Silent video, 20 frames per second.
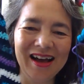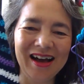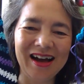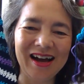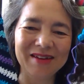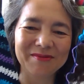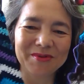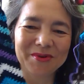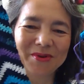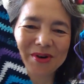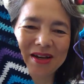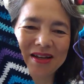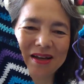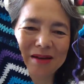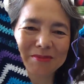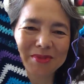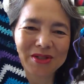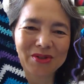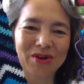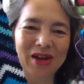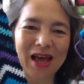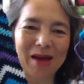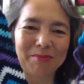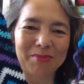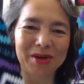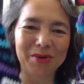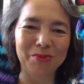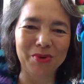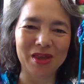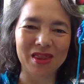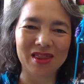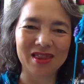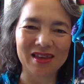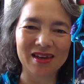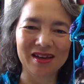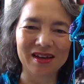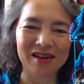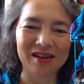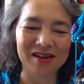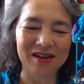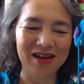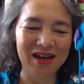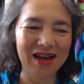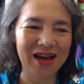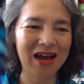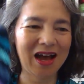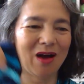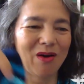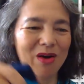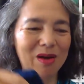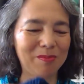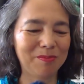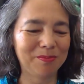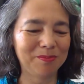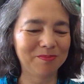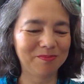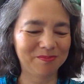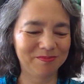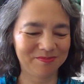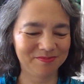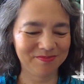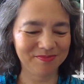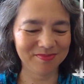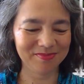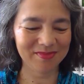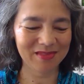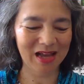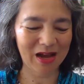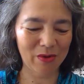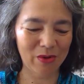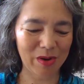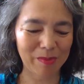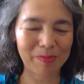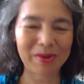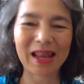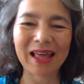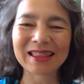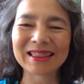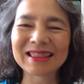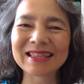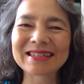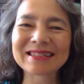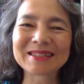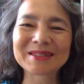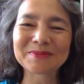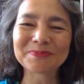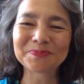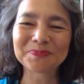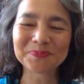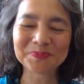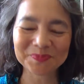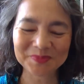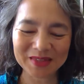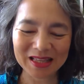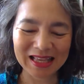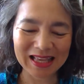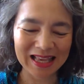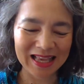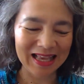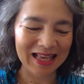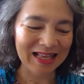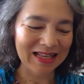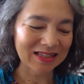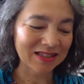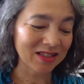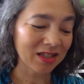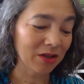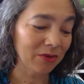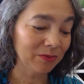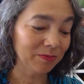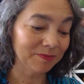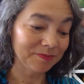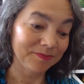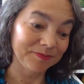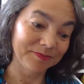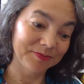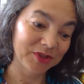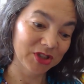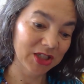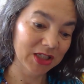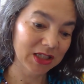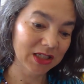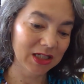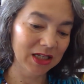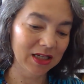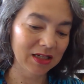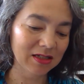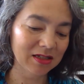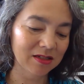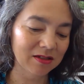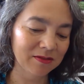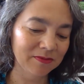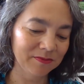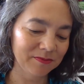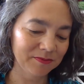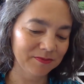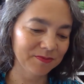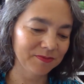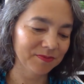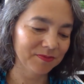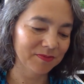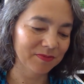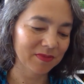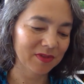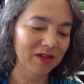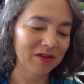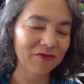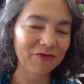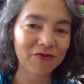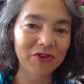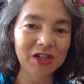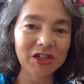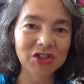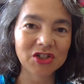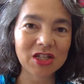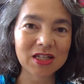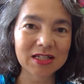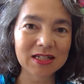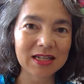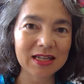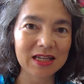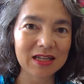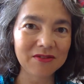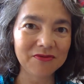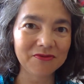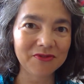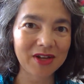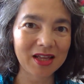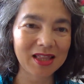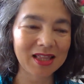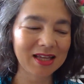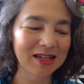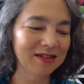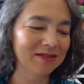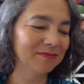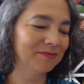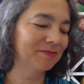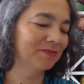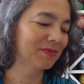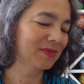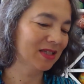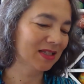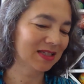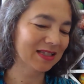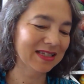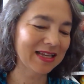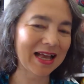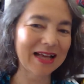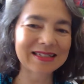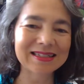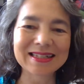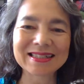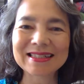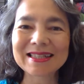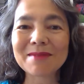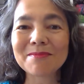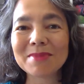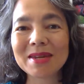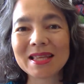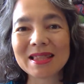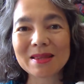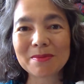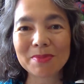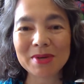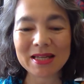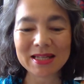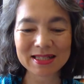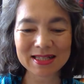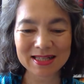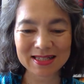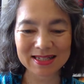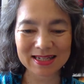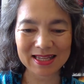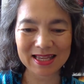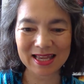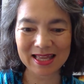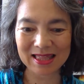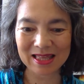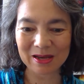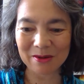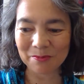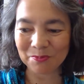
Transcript: I'm still happy with how I planned this. So just need to finish the sleeve and then start assembling the pieces together.